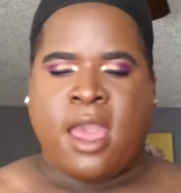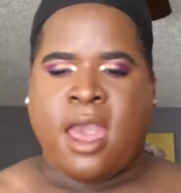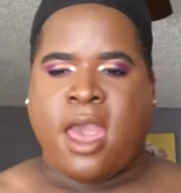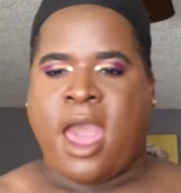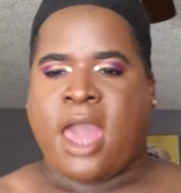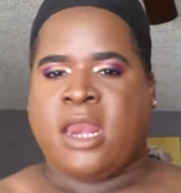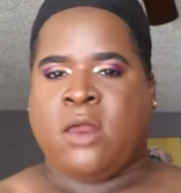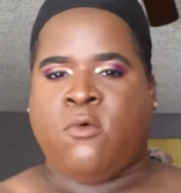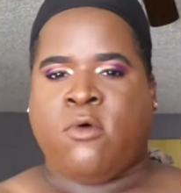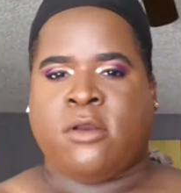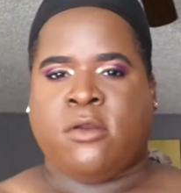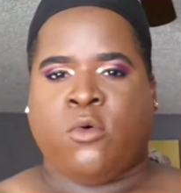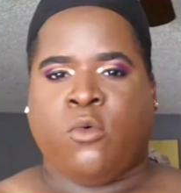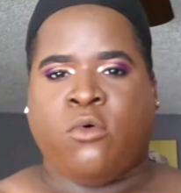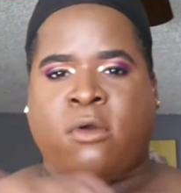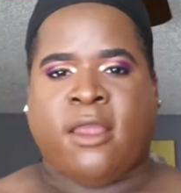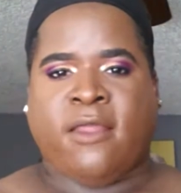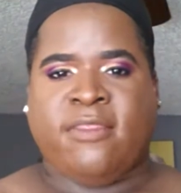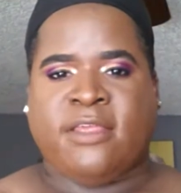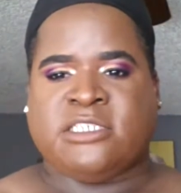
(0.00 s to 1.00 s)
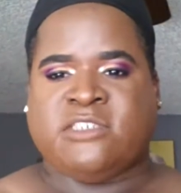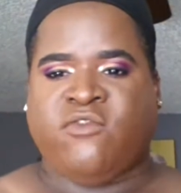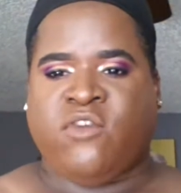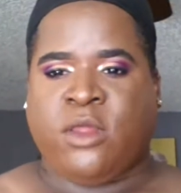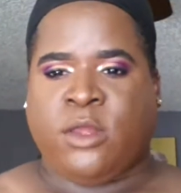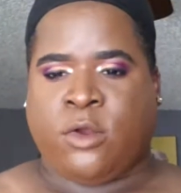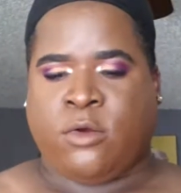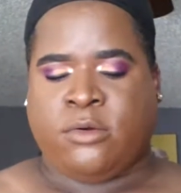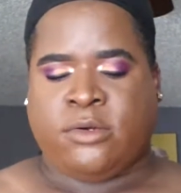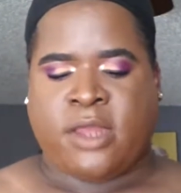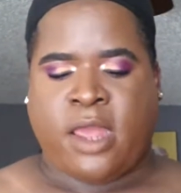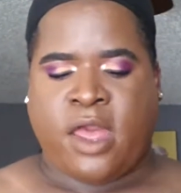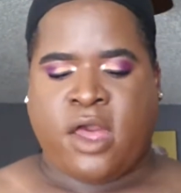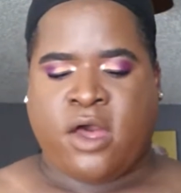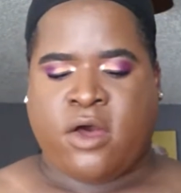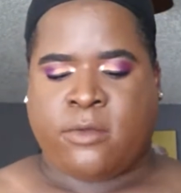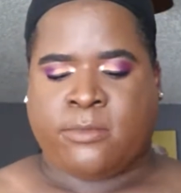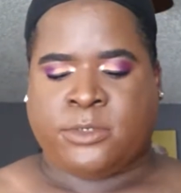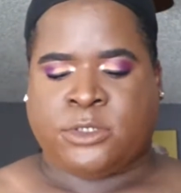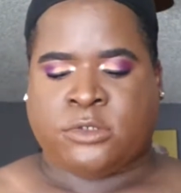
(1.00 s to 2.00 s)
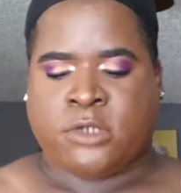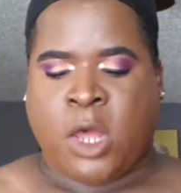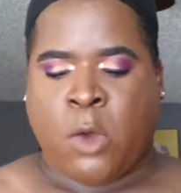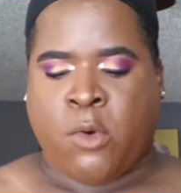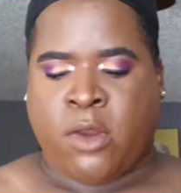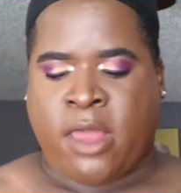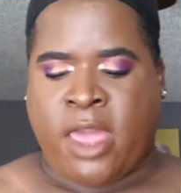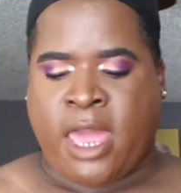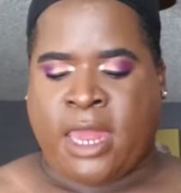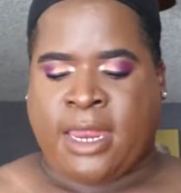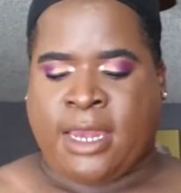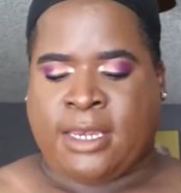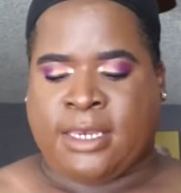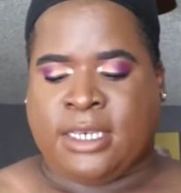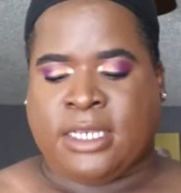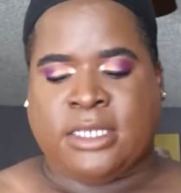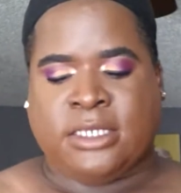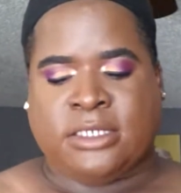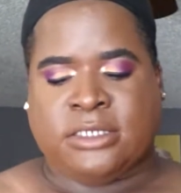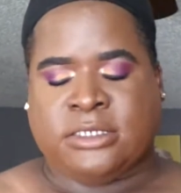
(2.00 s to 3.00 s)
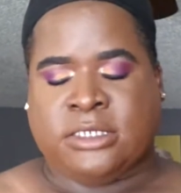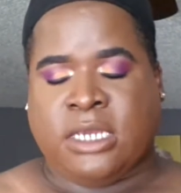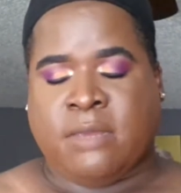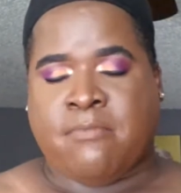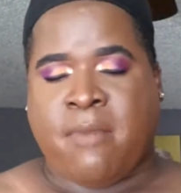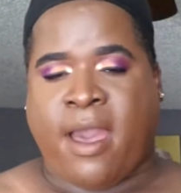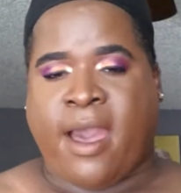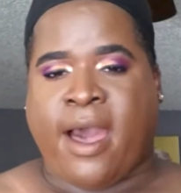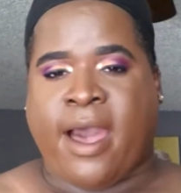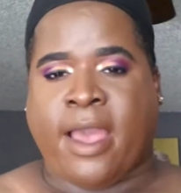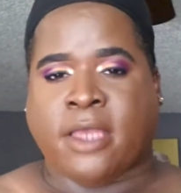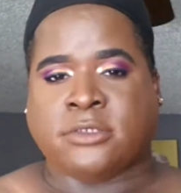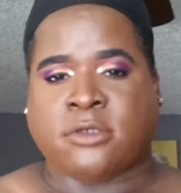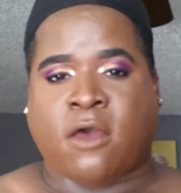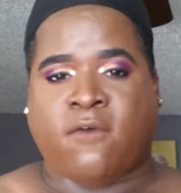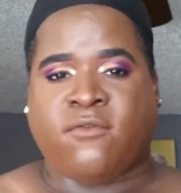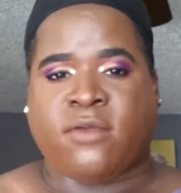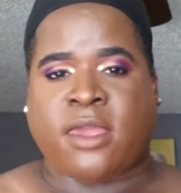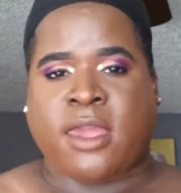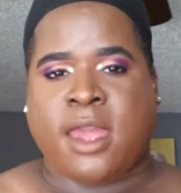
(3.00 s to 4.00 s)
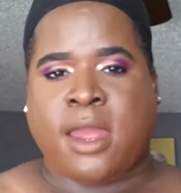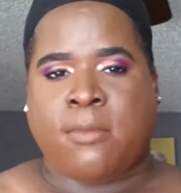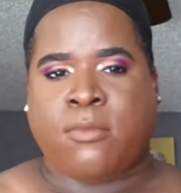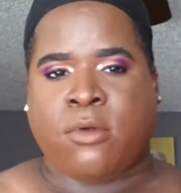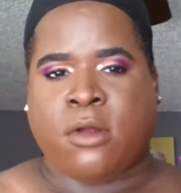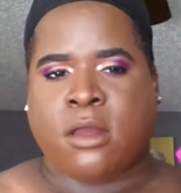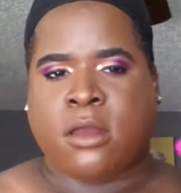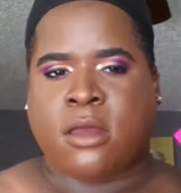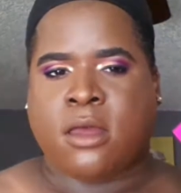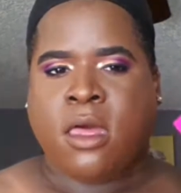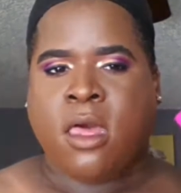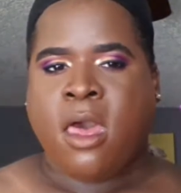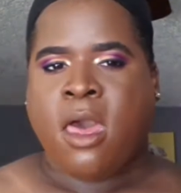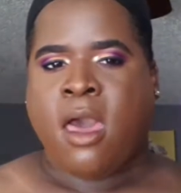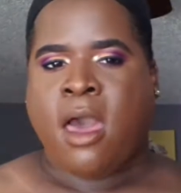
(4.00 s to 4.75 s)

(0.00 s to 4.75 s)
I didn't want to weigh this video down, so I went ahead and did my eyes off camera.